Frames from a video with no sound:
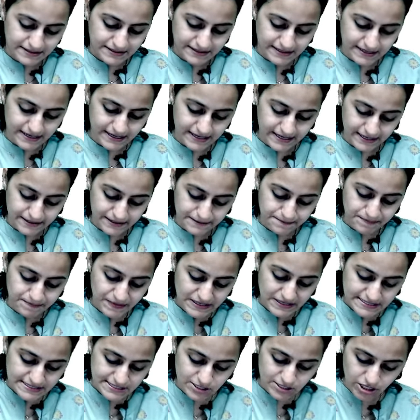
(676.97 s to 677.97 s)
Correct.
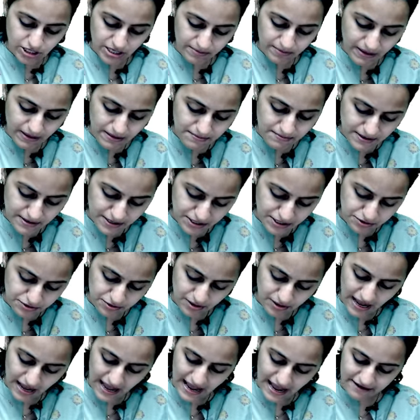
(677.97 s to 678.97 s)
So, remember you
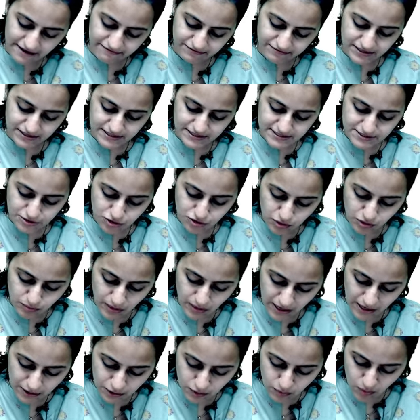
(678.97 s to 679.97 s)
have this
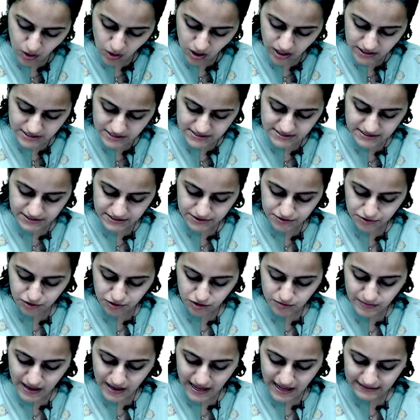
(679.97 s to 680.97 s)
Romano-Ward
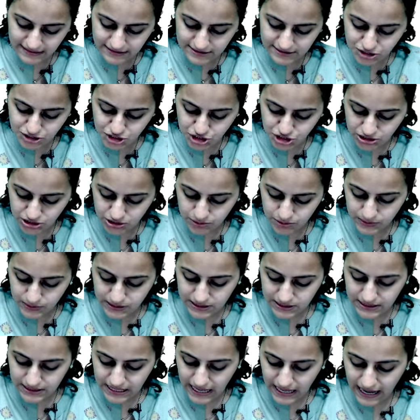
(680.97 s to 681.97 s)
syndrome and the
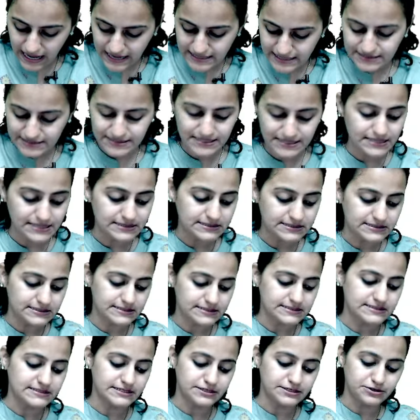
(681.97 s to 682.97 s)
Jervell-Lange-Nielsen
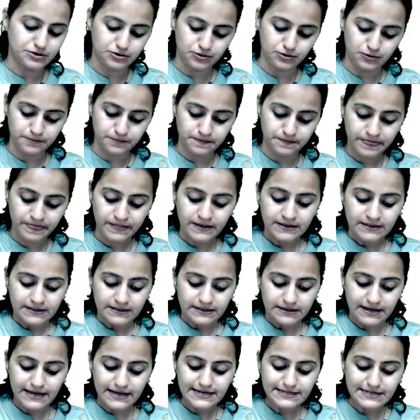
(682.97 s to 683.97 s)
syndrome,
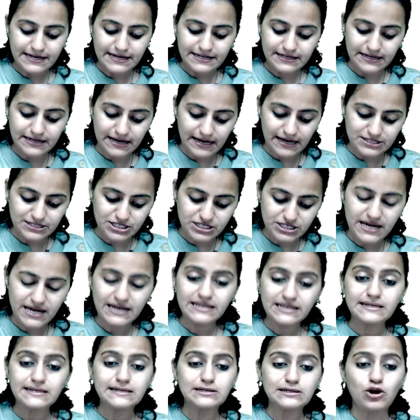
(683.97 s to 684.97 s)
right? In
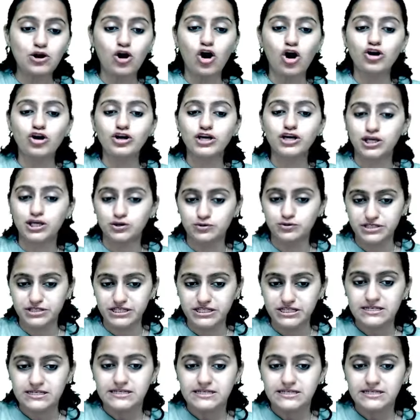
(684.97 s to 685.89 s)
congenital long QT.